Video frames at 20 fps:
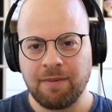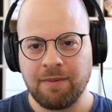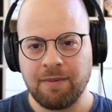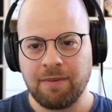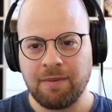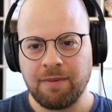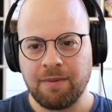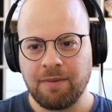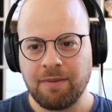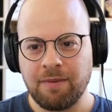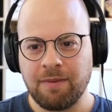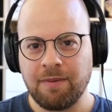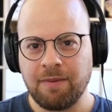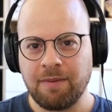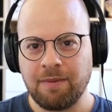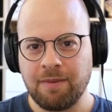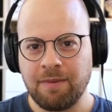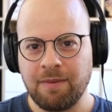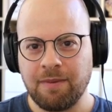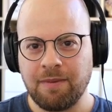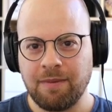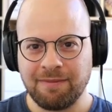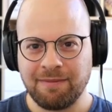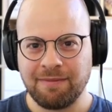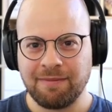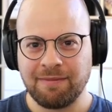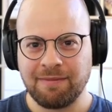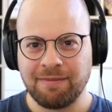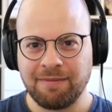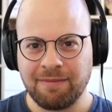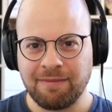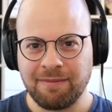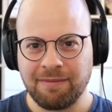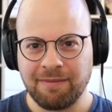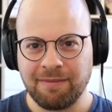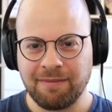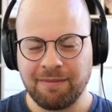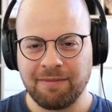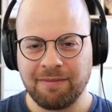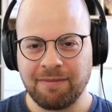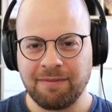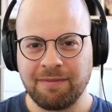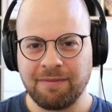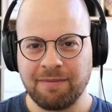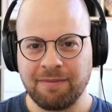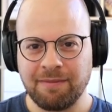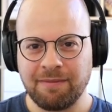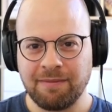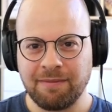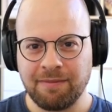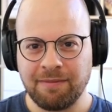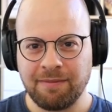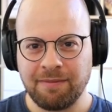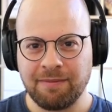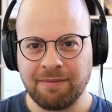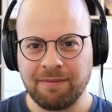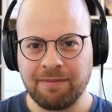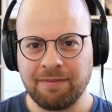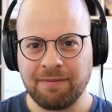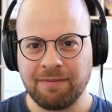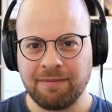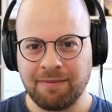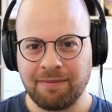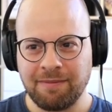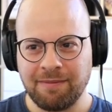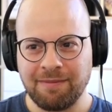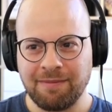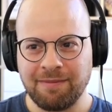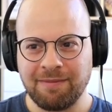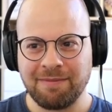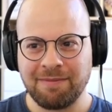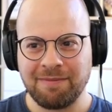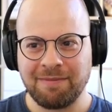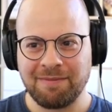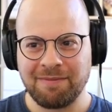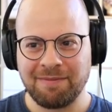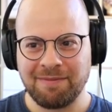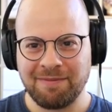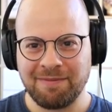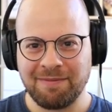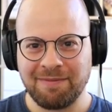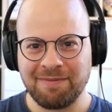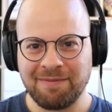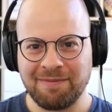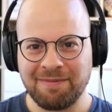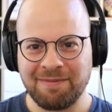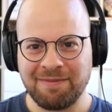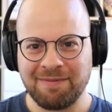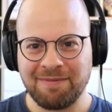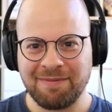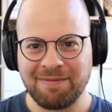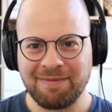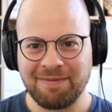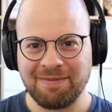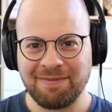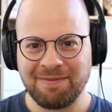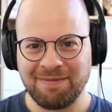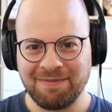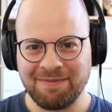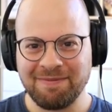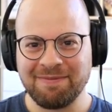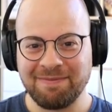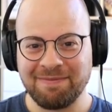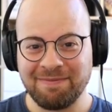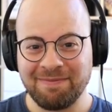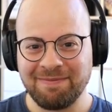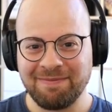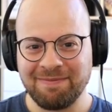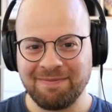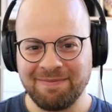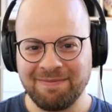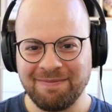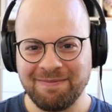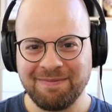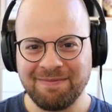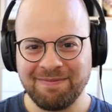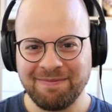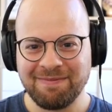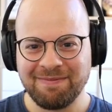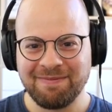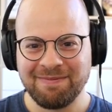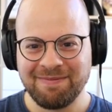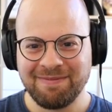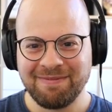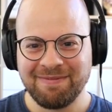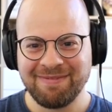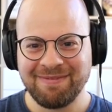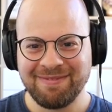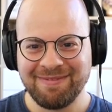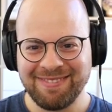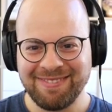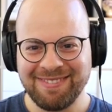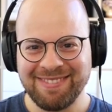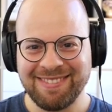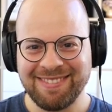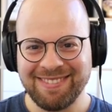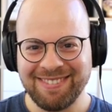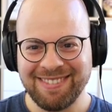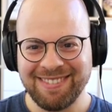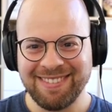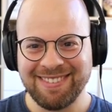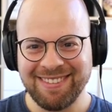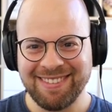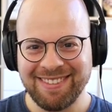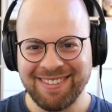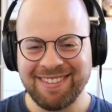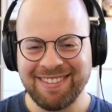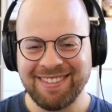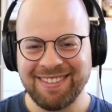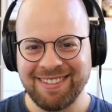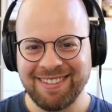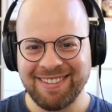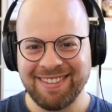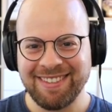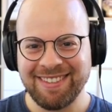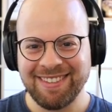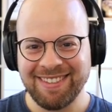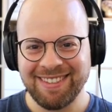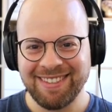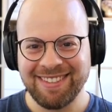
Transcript: The person shown says nothing.